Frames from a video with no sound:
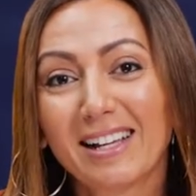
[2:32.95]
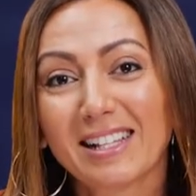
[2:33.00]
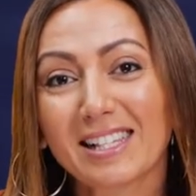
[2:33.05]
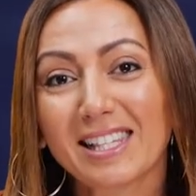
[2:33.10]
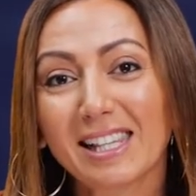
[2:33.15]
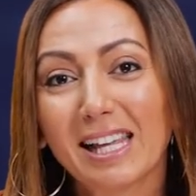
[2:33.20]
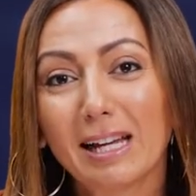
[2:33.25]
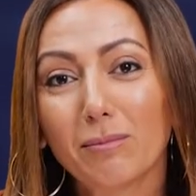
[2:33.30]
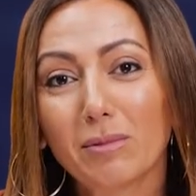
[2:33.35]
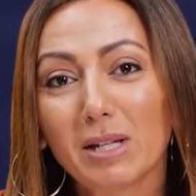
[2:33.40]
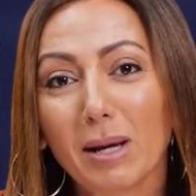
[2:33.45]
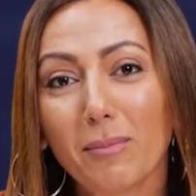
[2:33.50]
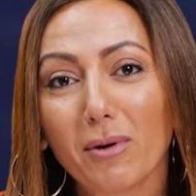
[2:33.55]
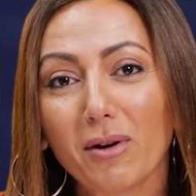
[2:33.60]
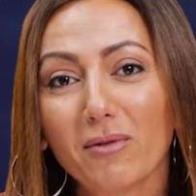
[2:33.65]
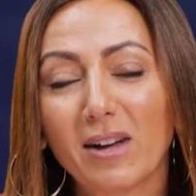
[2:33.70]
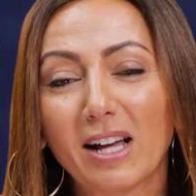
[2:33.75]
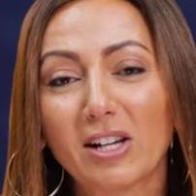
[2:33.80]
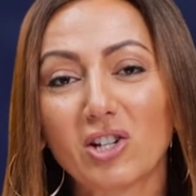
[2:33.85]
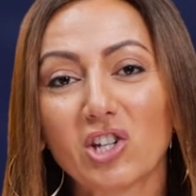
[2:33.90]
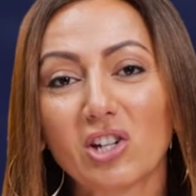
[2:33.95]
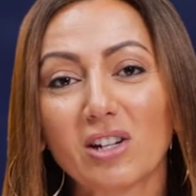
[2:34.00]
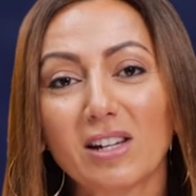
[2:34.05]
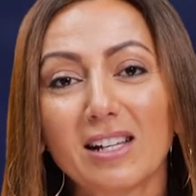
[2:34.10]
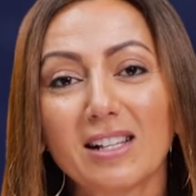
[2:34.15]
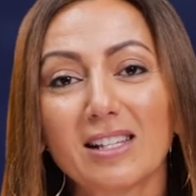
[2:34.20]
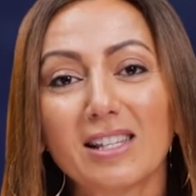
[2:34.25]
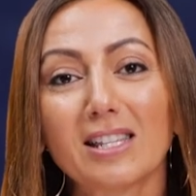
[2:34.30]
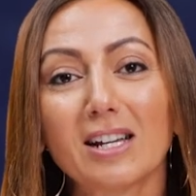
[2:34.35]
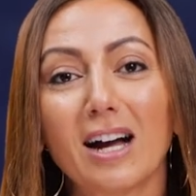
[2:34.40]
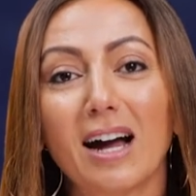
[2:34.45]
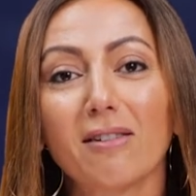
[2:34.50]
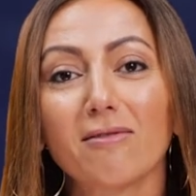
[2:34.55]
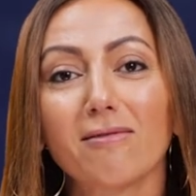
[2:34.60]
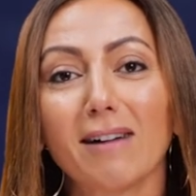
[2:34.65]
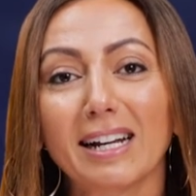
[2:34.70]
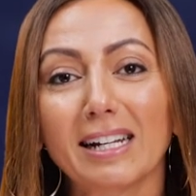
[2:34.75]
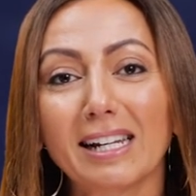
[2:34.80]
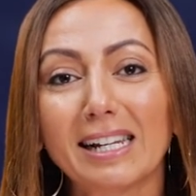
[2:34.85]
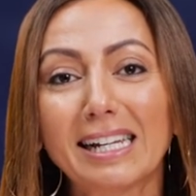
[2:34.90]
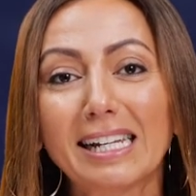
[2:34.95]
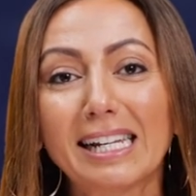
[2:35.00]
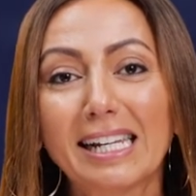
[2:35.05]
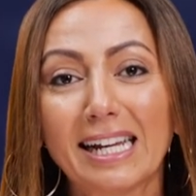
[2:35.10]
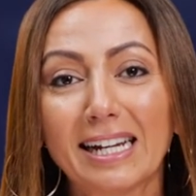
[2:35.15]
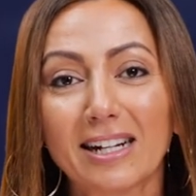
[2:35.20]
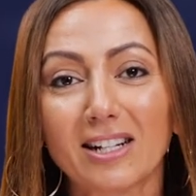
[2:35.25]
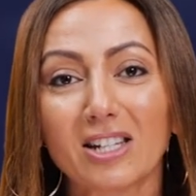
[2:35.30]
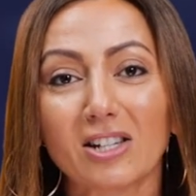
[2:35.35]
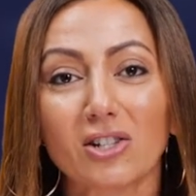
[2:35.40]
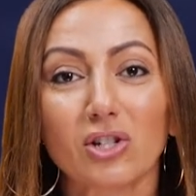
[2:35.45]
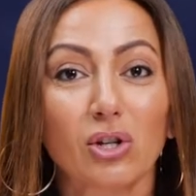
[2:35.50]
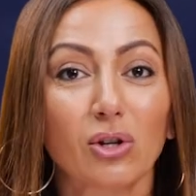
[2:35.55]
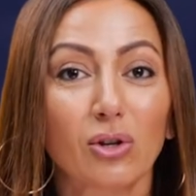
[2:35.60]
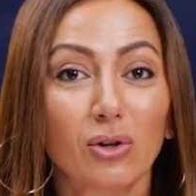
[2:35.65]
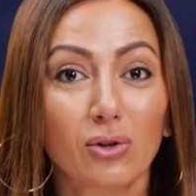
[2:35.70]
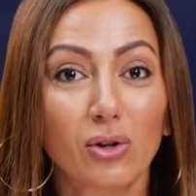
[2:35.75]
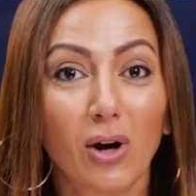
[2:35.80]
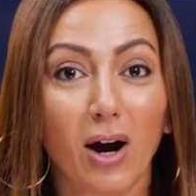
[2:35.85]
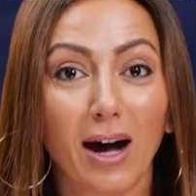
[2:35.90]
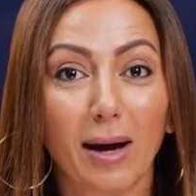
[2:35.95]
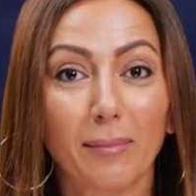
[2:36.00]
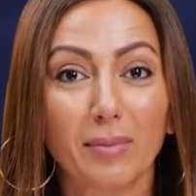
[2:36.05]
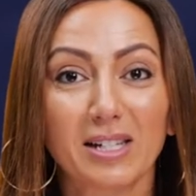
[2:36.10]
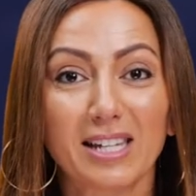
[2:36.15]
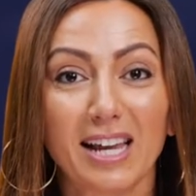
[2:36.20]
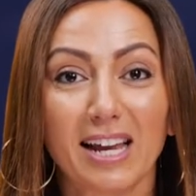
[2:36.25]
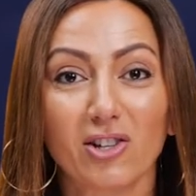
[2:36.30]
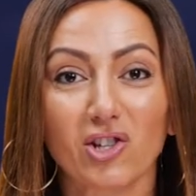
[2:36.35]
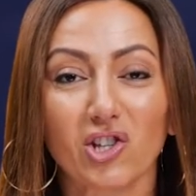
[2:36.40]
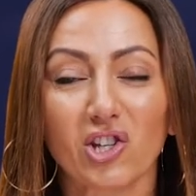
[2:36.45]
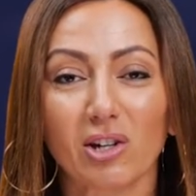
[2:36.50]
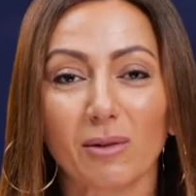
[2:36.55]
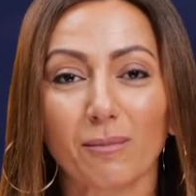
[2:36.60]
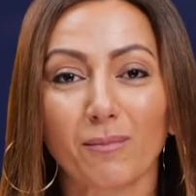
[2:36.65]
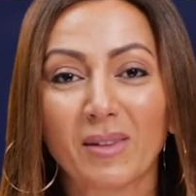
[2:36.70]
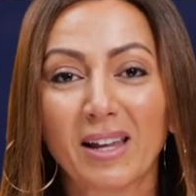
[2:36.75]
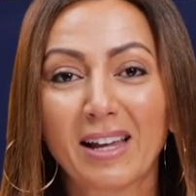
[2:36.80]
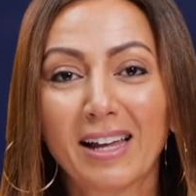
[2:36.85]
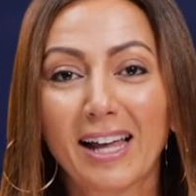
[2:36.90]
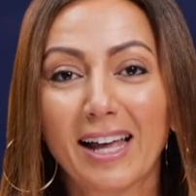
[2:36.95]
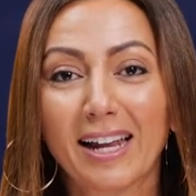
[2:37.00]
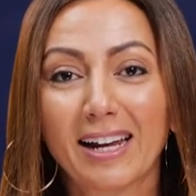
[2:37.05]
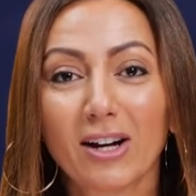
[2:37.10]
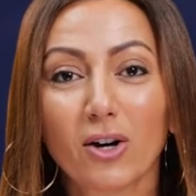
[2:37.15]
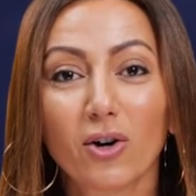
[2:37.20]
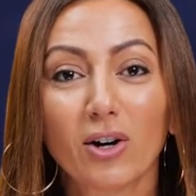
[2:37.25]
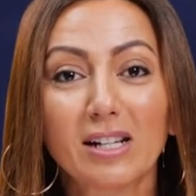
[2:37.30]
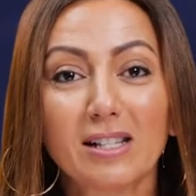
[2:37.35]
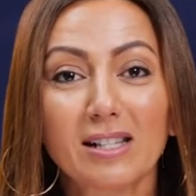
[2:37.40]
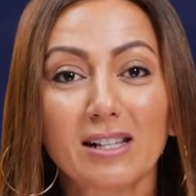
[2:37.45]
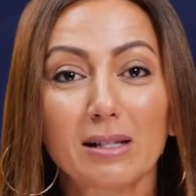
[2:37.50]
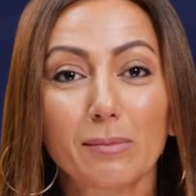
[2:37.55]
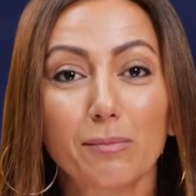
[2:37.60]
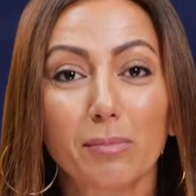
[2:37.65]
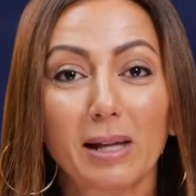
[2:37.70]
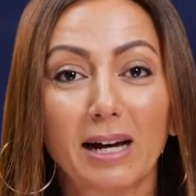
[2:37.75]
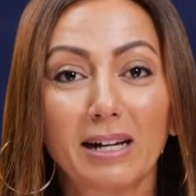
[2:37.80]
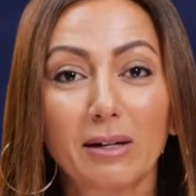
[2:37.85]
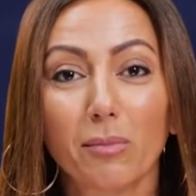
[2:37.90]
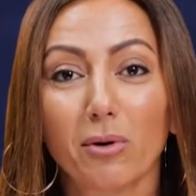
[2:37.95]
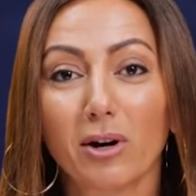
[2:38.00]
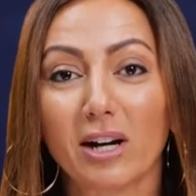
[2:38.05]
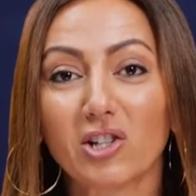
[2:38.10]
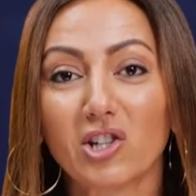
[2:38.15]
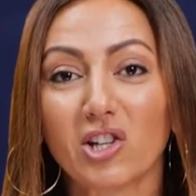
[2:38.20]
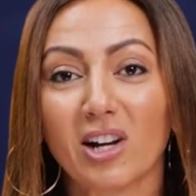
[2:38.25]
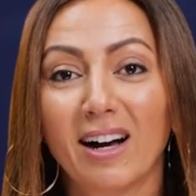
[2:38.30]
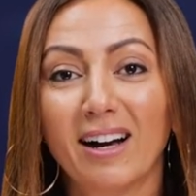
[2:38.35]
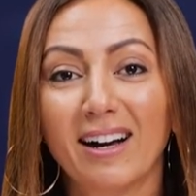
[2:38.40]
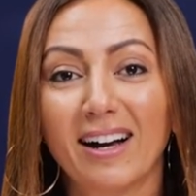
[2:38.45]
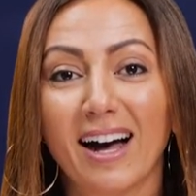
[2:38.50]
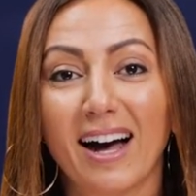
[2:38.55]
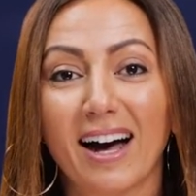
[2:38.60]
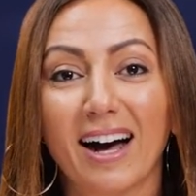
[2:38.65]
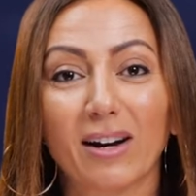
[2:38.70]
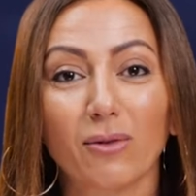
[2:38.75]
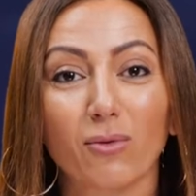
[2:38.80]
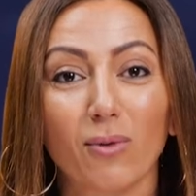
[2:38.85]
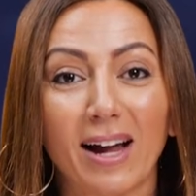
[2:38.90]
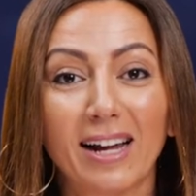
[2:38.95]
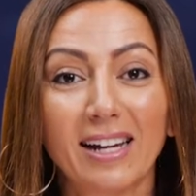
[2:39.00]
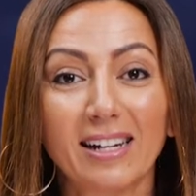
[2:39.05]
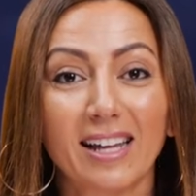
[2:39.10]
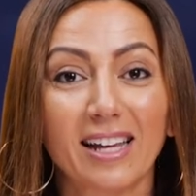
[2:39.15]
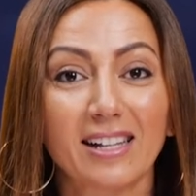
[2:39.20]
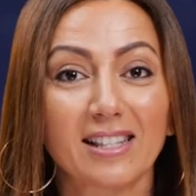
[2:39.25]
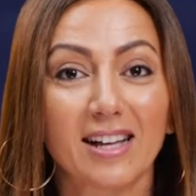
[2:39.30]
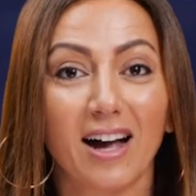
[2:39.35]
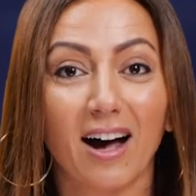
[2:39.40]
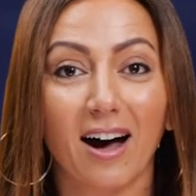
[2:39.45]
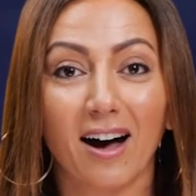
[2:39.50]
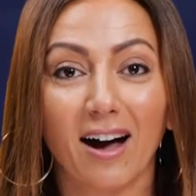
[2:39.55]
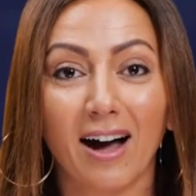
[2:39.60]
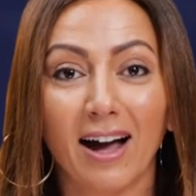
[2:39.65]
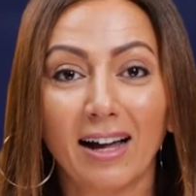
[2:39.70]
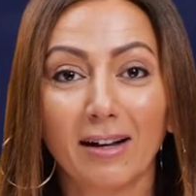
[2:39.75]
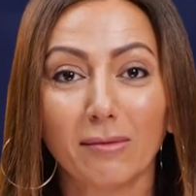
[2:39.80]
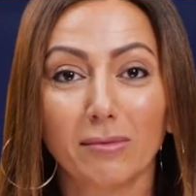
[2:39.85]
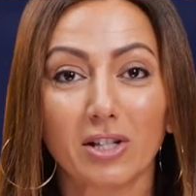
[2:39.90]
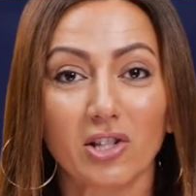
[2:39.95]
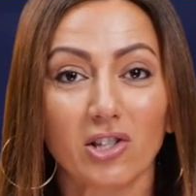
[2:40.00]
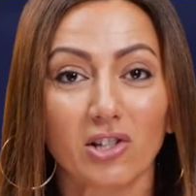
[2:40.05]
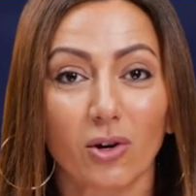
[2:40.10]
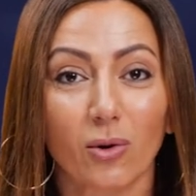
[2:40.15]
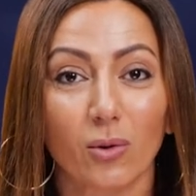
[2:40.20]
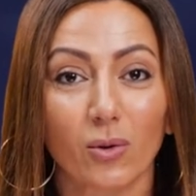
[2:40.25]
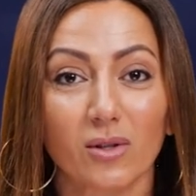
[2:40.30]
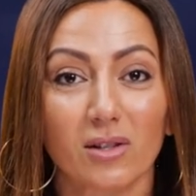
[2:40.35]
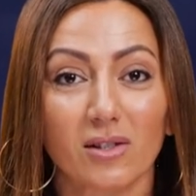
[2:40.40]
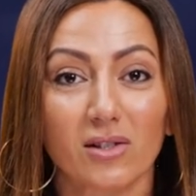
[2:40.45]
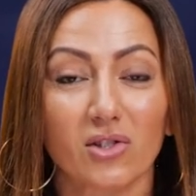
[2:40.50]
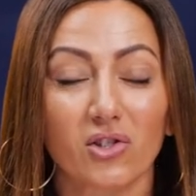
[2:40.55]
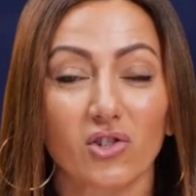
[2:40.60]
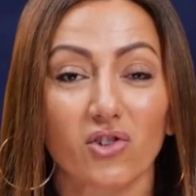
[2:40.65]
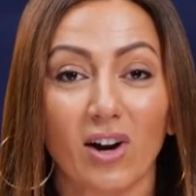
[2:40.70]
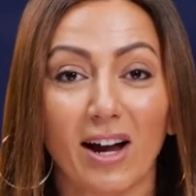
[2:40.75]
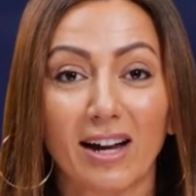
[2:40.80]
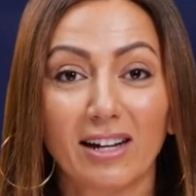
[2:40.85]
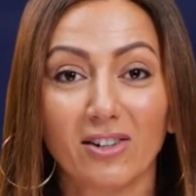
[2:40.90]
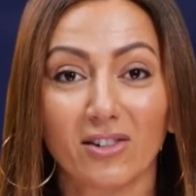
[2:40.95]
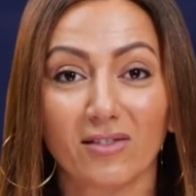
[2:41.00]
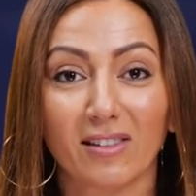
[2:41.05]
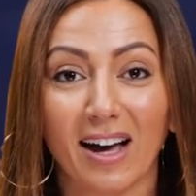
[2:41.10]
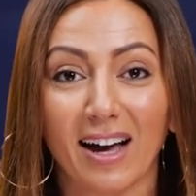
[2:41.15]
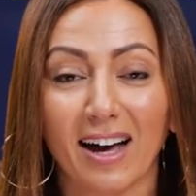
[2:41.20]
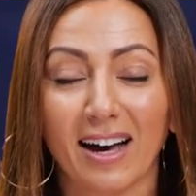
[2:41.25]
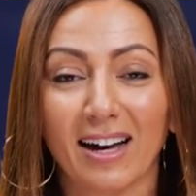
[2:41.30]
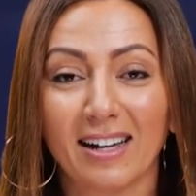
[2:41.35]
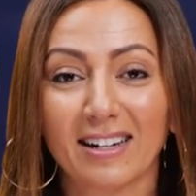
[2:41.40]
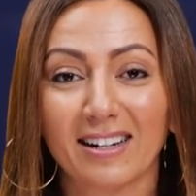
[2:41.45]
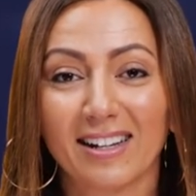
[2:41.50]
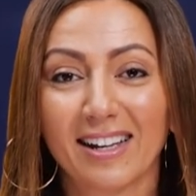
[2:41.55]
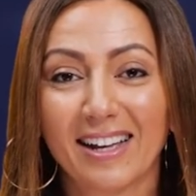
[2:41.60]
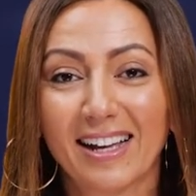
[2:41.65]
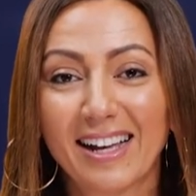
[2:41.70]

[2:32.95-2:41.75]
Sleep deprivation is directly linked to hypertension. It increases blood pressure, heart rate gets high, which causes strain on the heart.